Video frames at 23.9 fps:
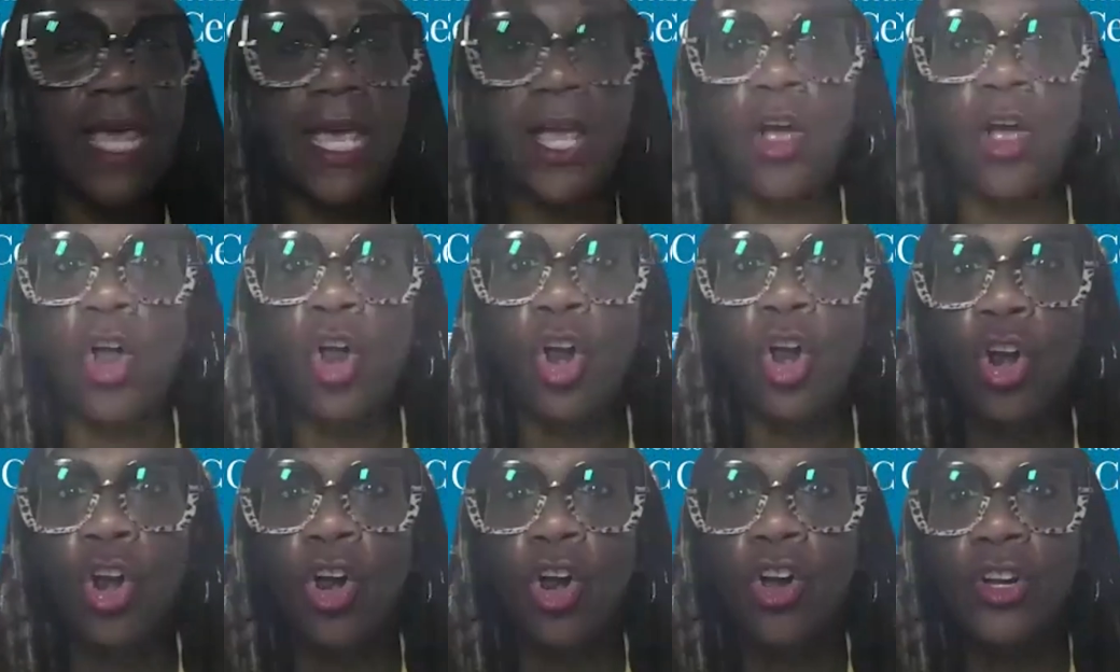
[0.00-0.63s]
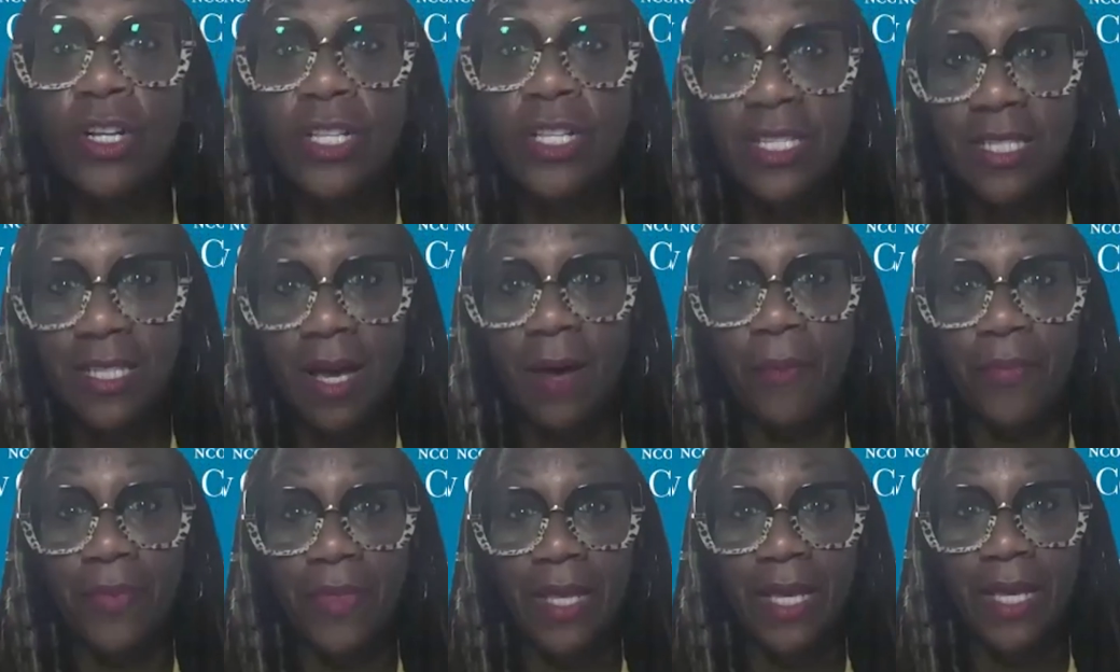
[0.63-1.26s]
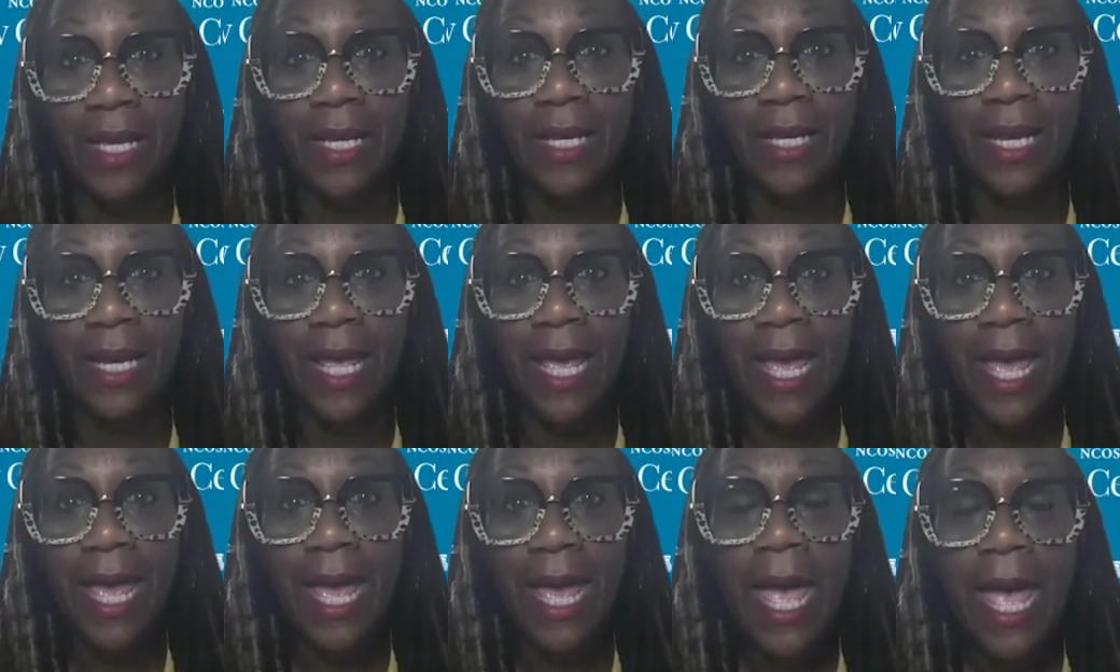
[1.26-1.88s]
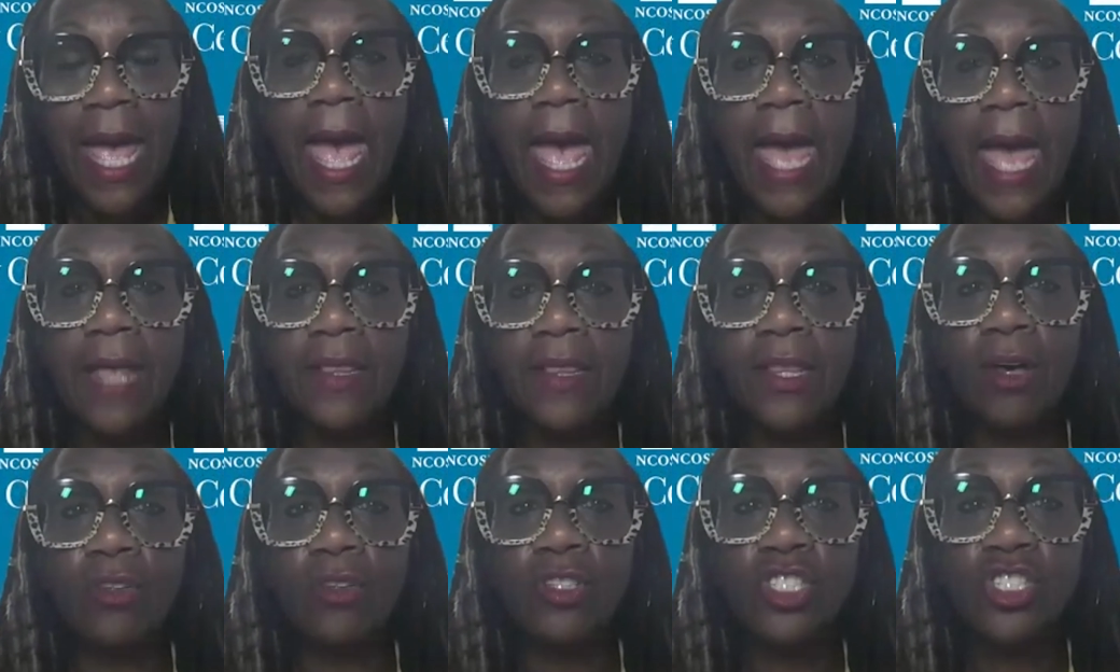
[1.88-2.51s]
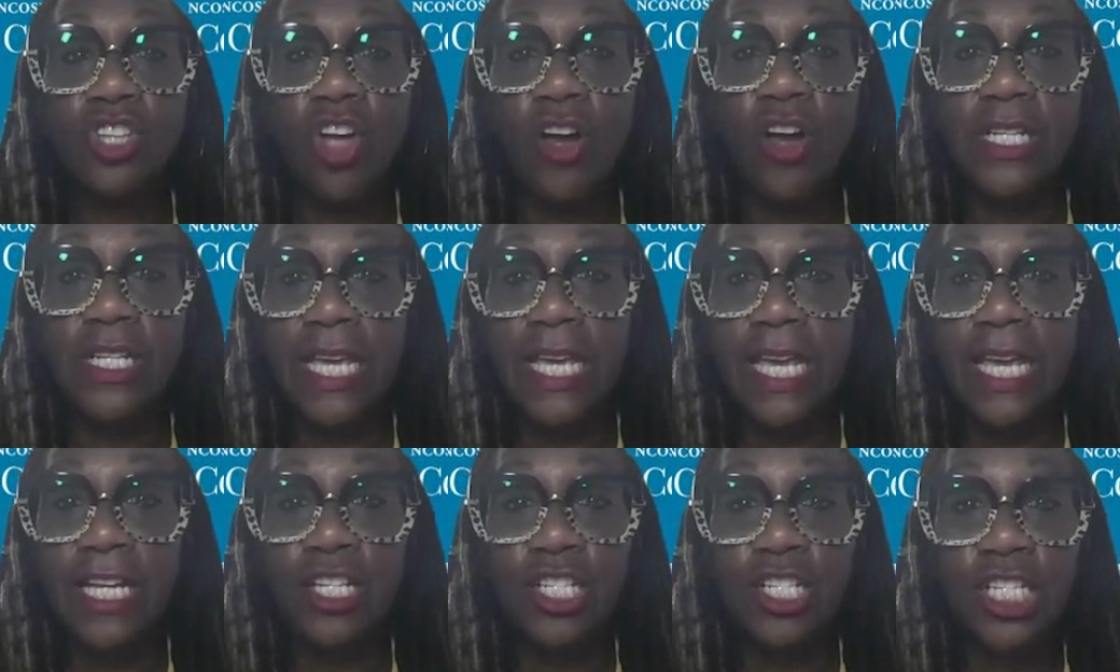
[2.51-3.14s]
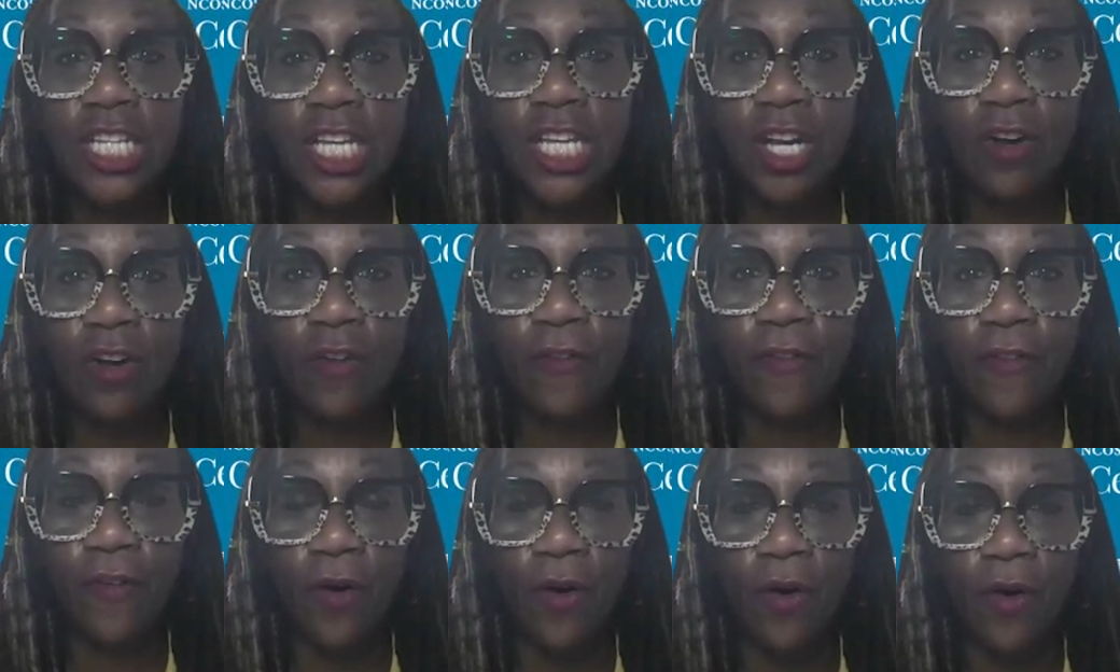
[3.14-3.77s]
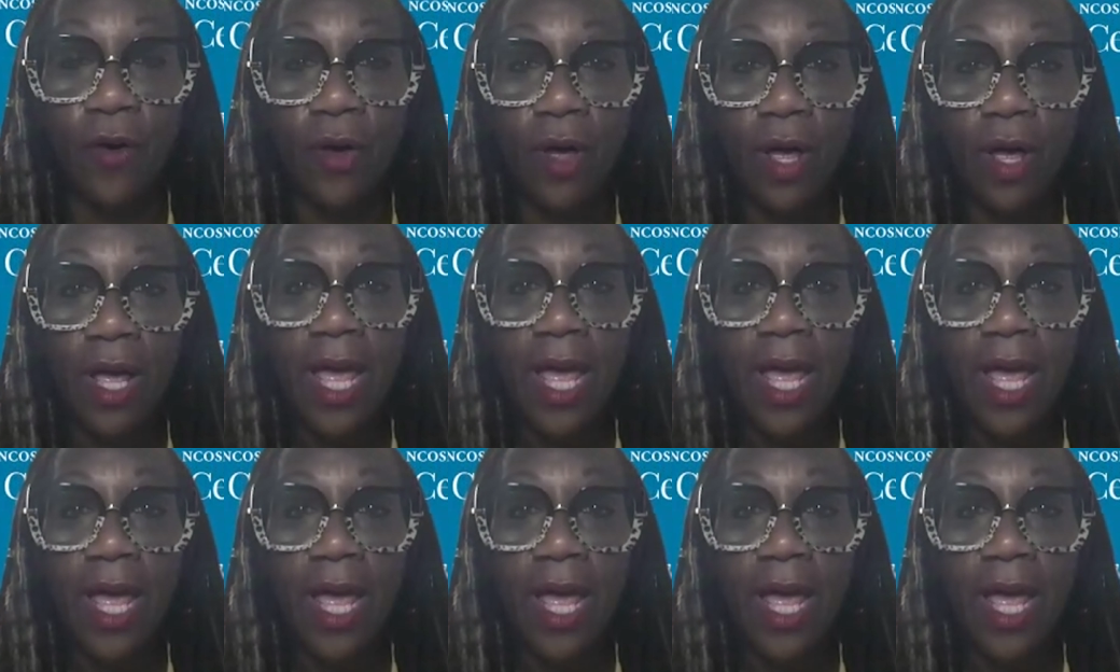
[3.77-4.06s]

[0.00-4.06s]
they heard something, and they'll start to get tearful.